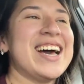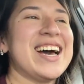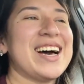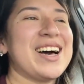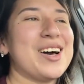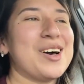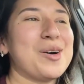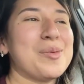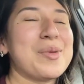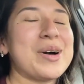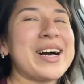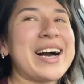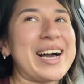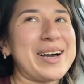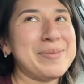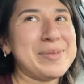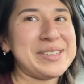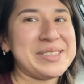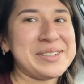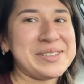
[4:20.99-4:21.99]
um,
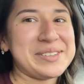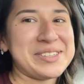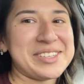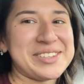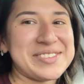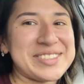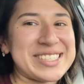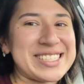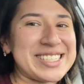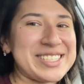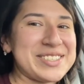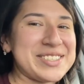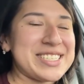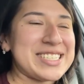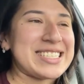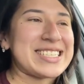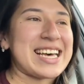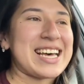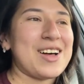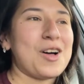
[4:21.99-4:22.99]
I'm a little nervous as you can
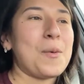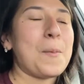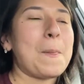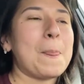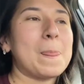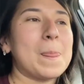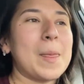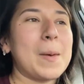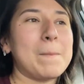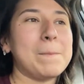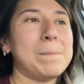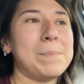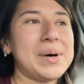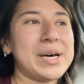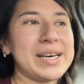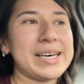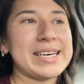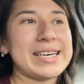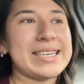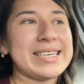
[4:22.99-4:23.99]
tell,
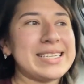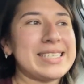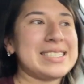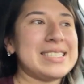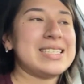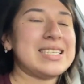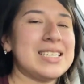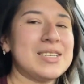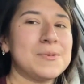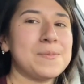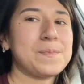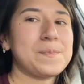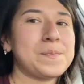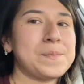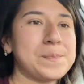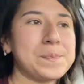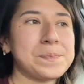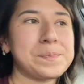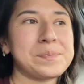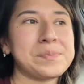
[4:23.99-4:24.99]
but
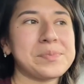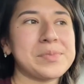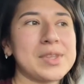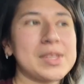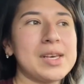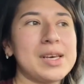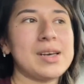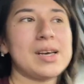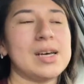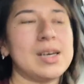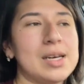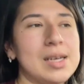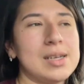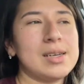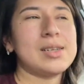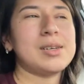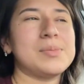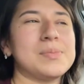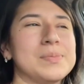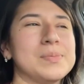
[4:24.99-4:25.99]
um,